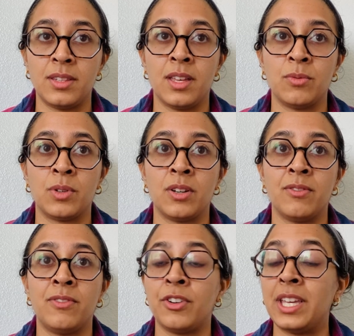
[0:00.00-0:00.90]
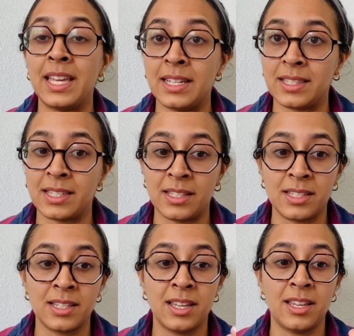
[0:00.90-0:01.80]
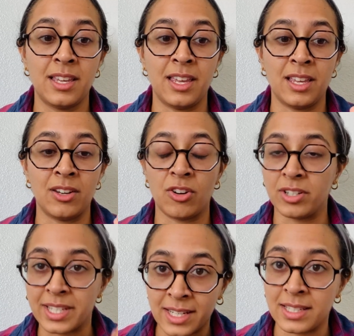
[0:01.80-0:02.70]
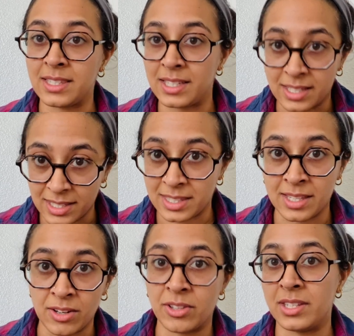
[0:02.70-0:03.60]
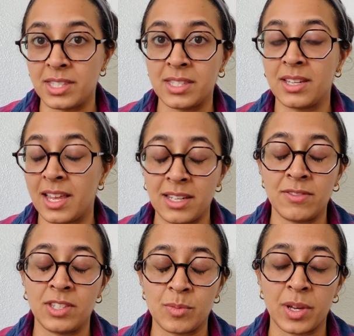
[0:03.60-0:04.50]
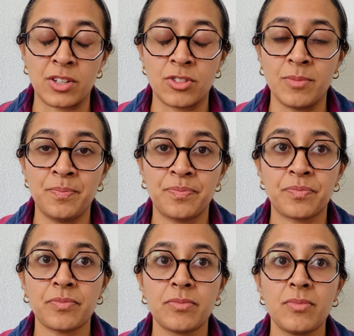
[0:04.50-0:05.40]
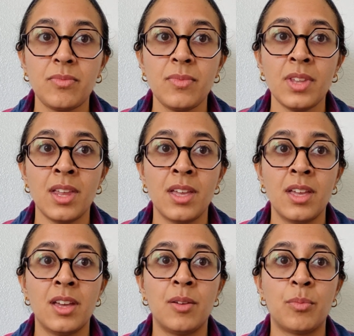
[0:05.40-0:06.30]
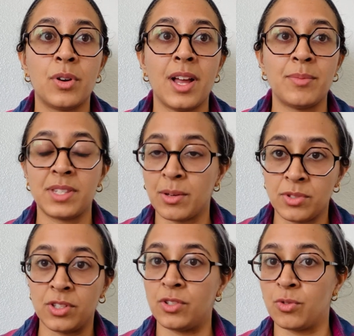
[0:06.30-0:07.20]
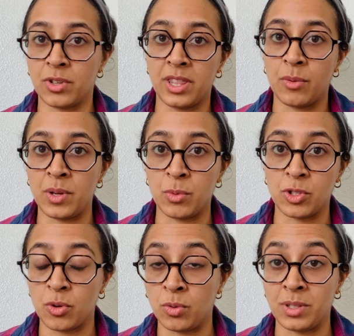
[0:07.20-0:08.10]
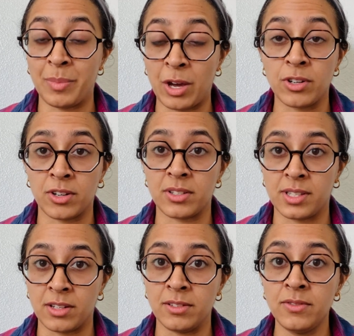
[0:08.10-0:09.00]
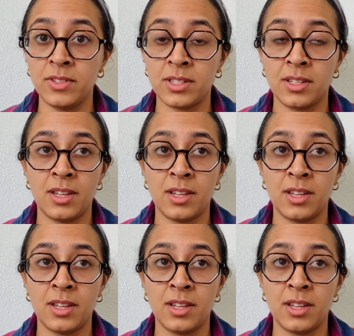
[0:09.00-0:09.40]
That we're very innocent in our tendency to sit on this end of the spectrum. Perhaps that was the story that we were told about ourselves.